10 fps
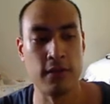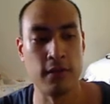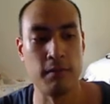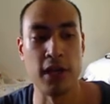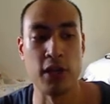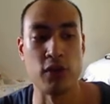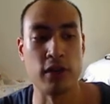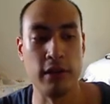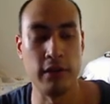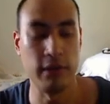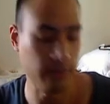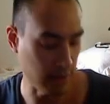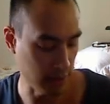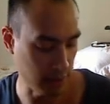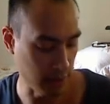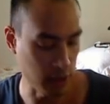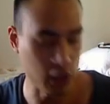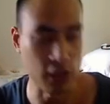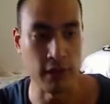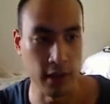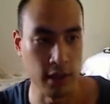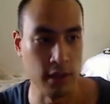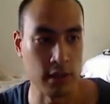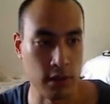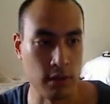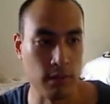my adrenals set to like shift keys. So